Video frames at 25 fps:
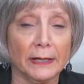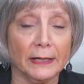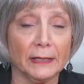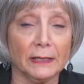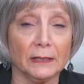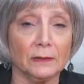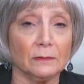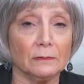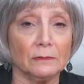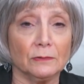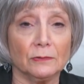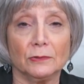I
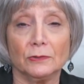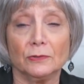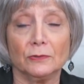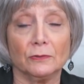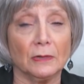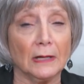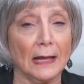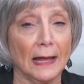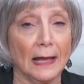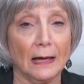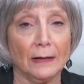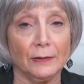can do
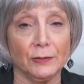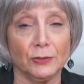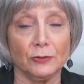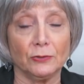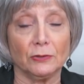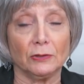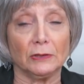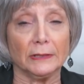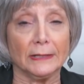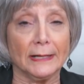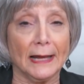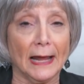an,
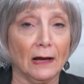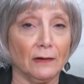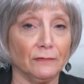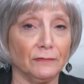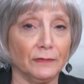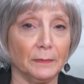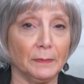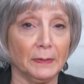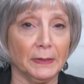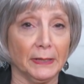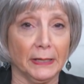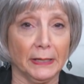doodle an
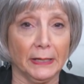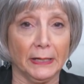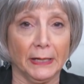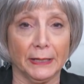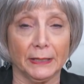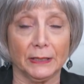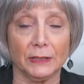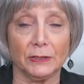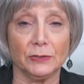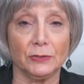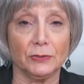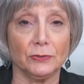alphabet. I
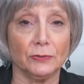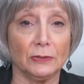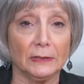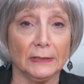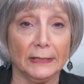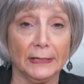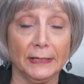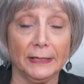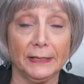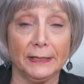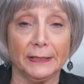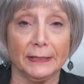can doodle
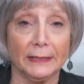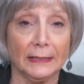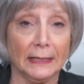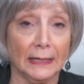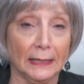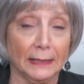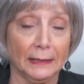anything.